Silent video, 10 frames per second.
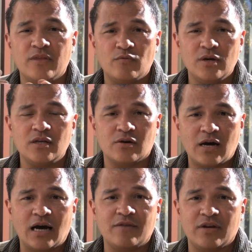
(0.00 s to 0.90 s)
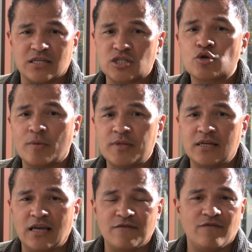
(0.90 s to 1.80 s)
then really you're kind of in a
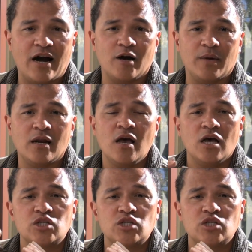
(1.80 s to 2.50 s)
scripted environment.